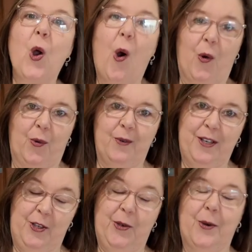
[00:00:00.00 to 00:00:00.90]
gone
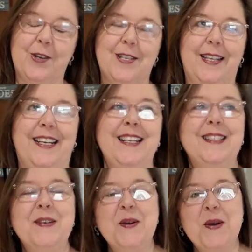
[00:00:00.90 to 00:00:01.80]
when you watch
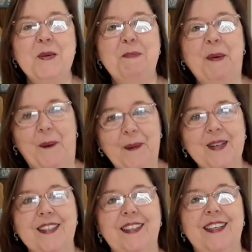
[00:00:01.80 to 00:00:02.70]
this,
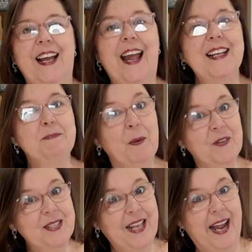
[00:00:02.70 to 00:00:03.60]
but it's
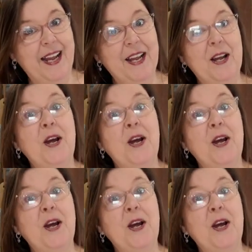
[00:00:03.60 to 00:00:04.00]
Mother's Day